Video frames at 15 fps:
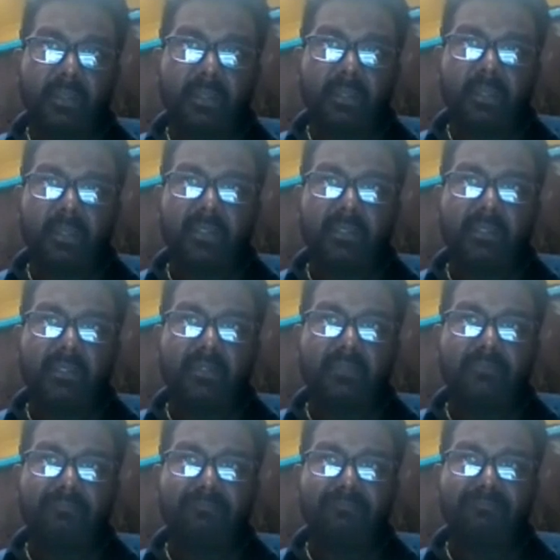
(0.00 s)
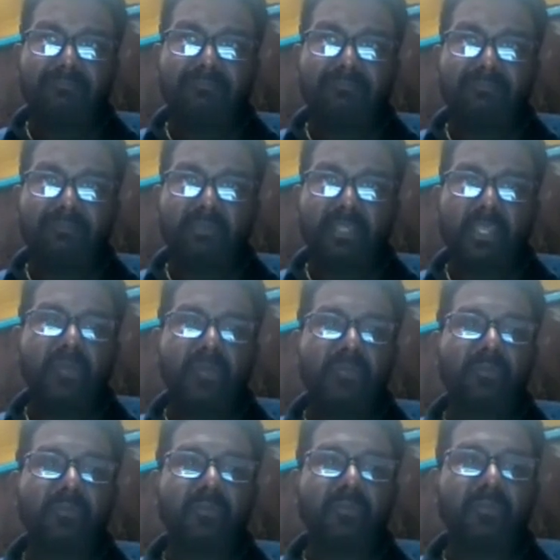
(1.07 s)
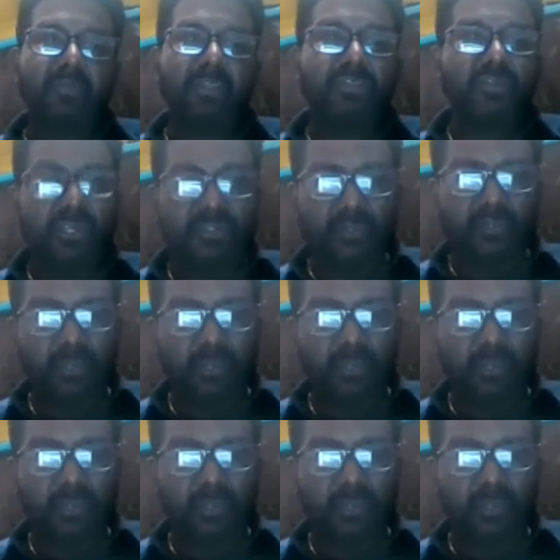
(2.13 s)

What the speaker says: and they should also